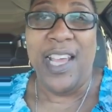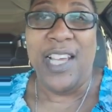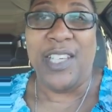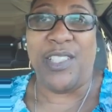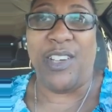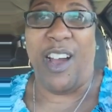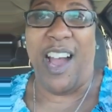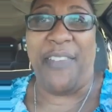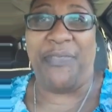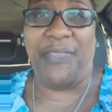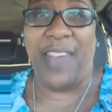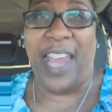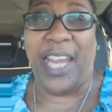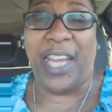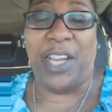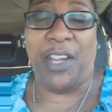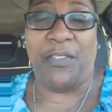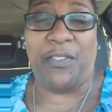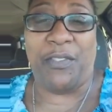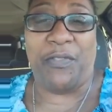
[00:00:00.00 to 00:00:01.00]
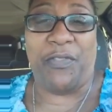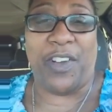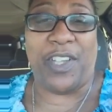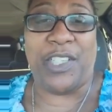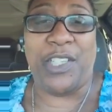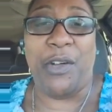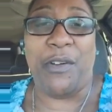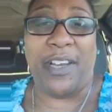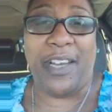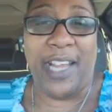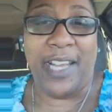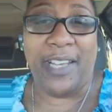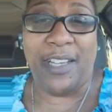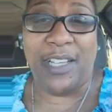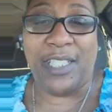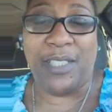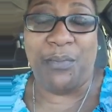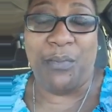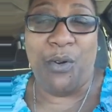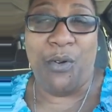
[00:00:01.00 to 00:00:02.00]
So I thank you for tuning in
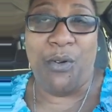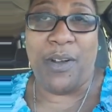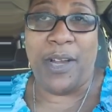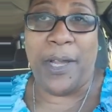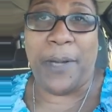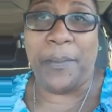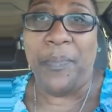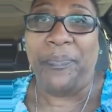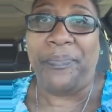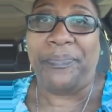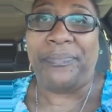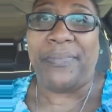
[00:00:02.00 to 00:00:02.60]
this morning.